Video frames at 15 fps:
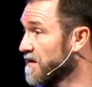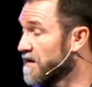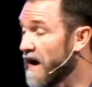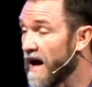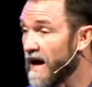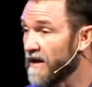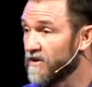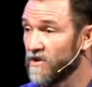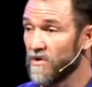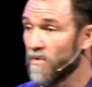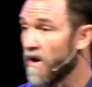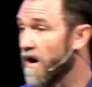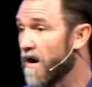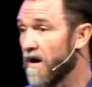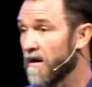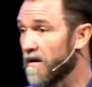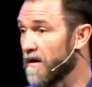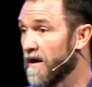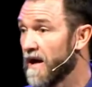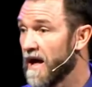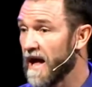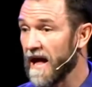God, you
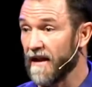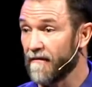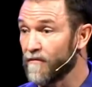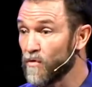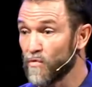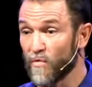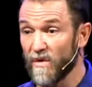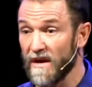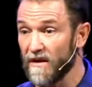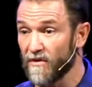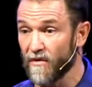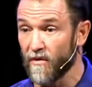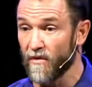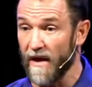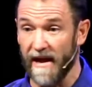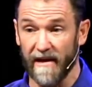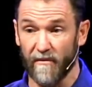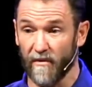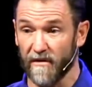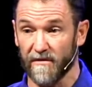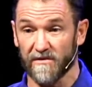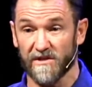are. And if you read through any
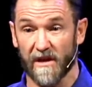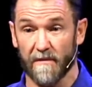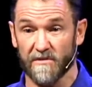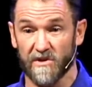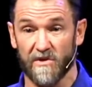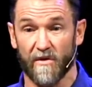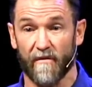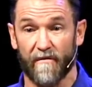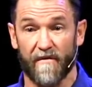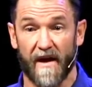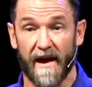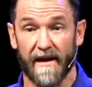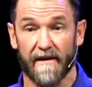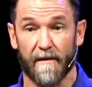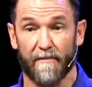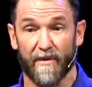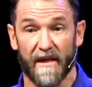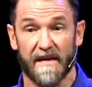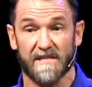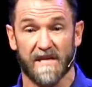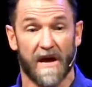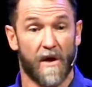one of those Psalms, you'll find a
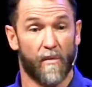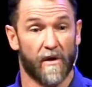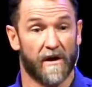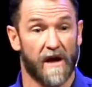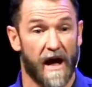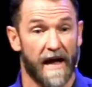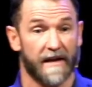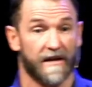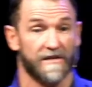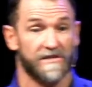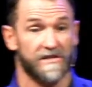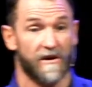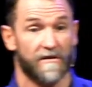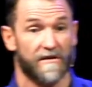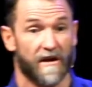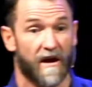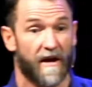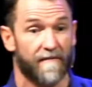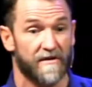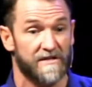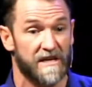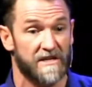place where God can start the
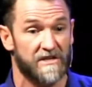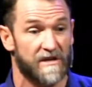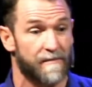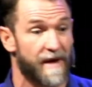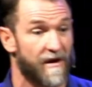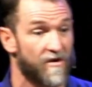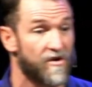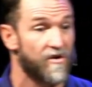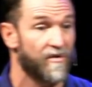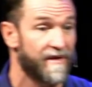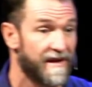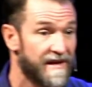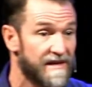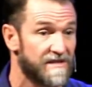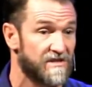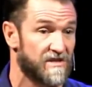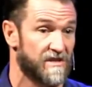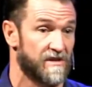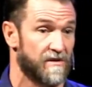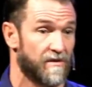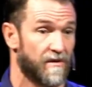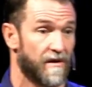conversation about who he is
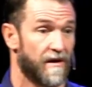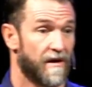to you.